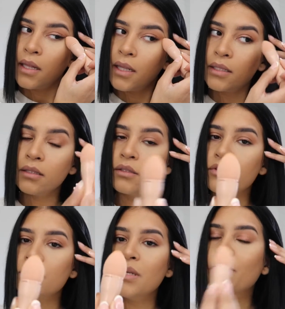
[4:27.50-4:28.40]
I like the
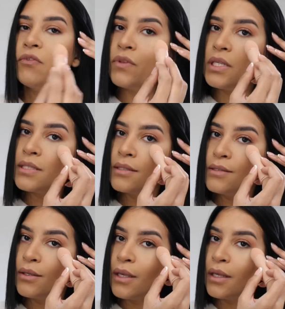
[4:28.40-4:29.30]
little tip of this
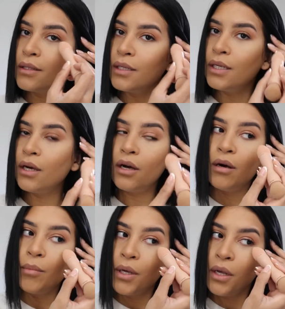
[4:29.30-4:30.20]
because you can clean
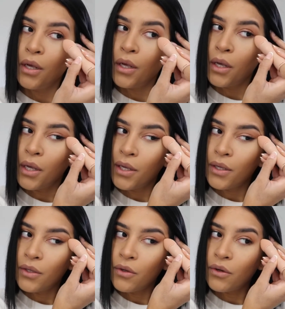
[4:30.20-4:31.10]
up
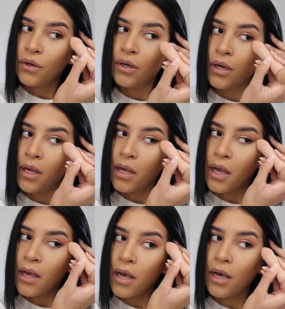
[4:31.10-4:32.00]
your
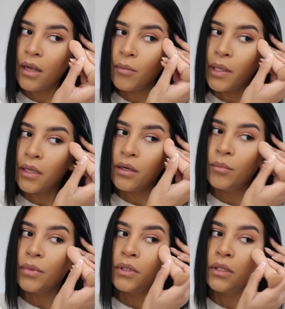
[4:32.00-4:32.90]
eye
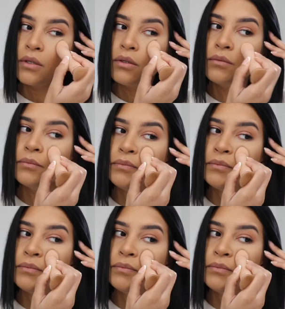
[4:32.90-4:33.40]
makeup a little.